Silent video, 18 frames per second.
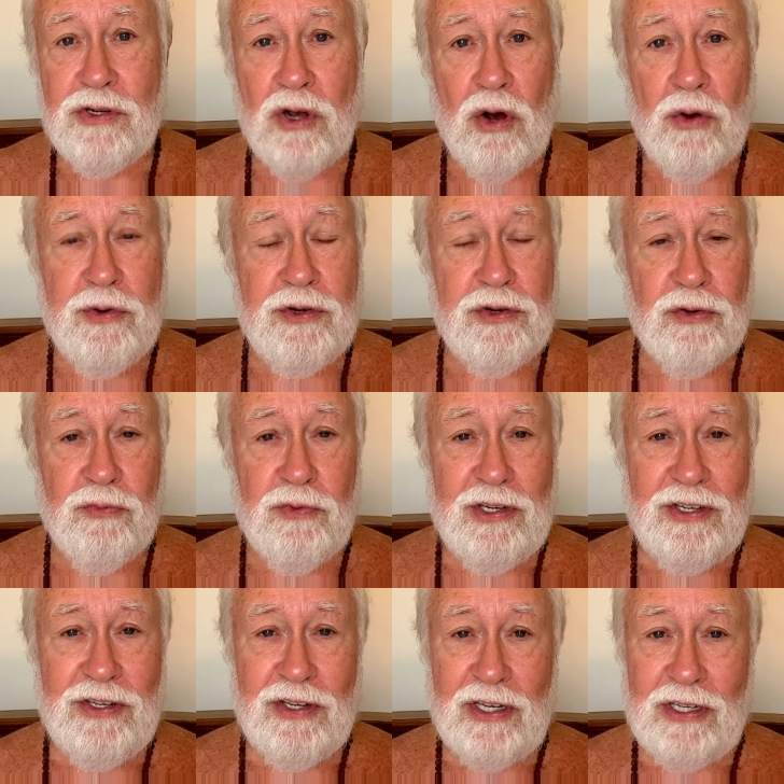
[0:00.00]
going to
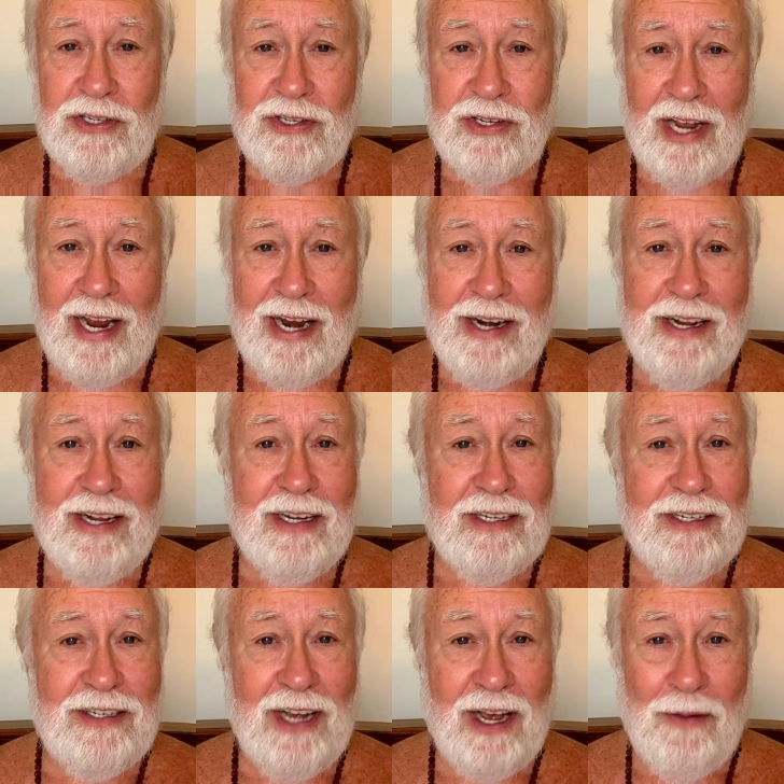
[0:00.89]
resist any
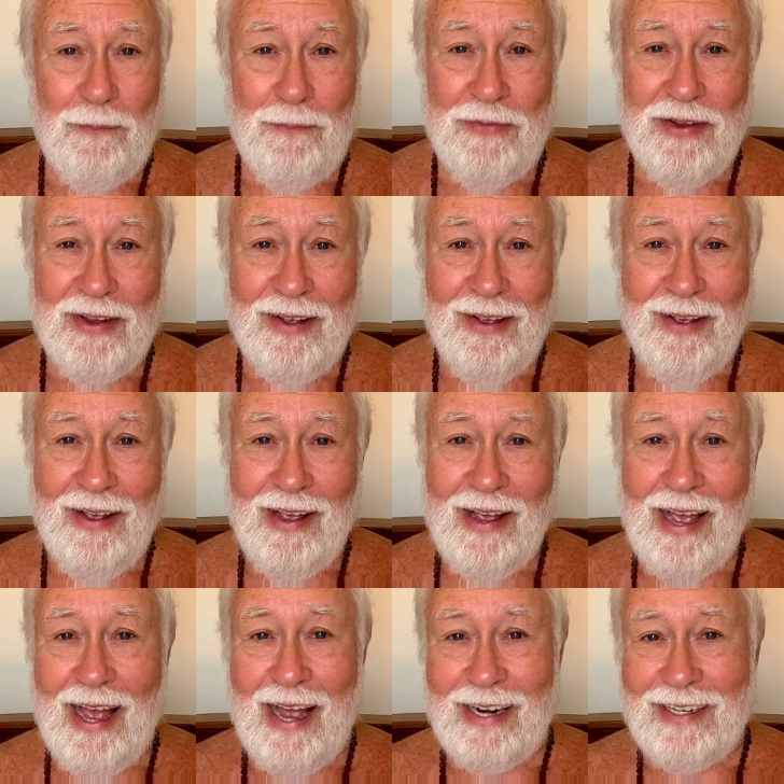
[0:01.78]
attempt
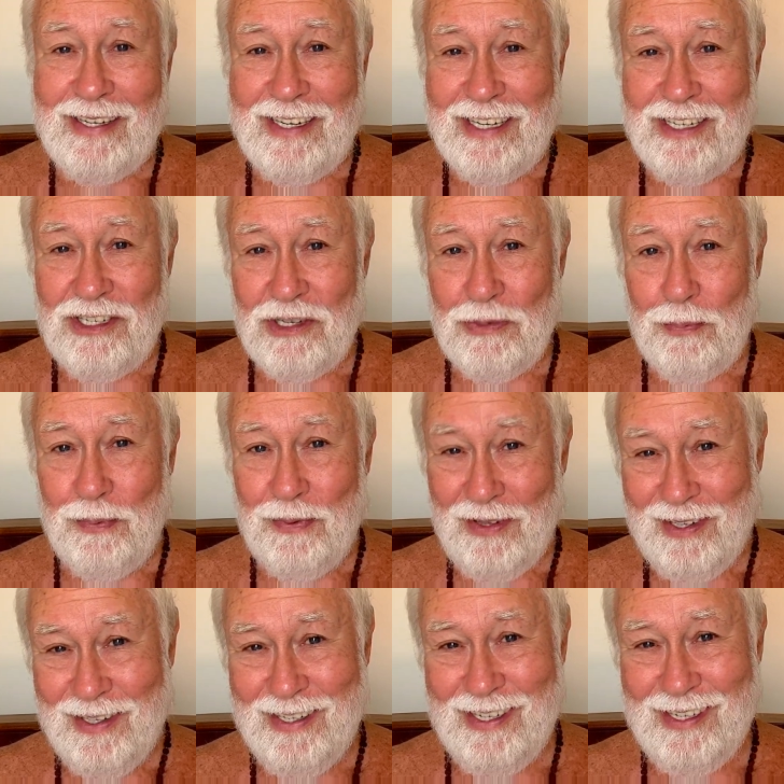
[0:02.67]
at
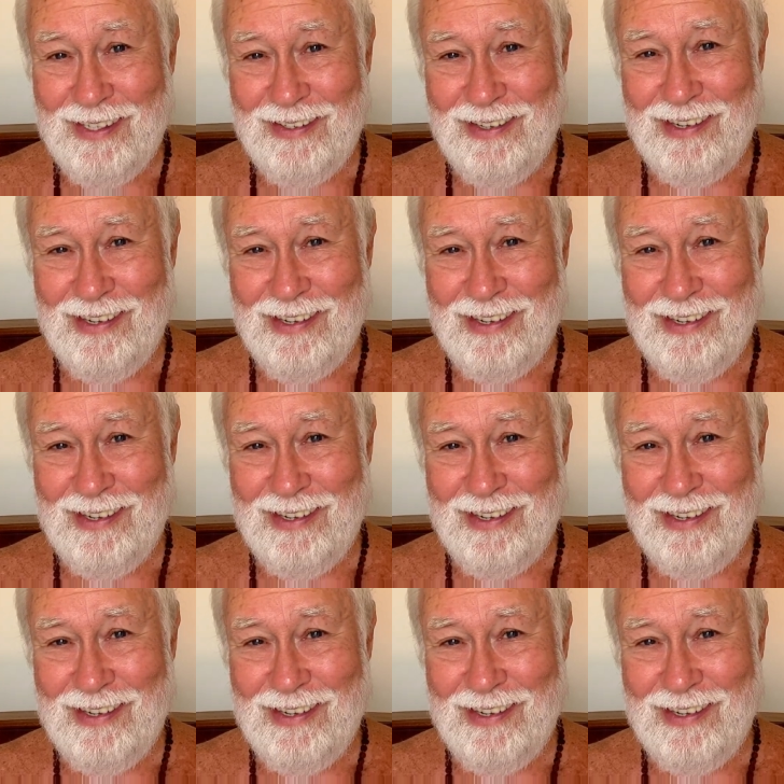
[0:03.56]
discipline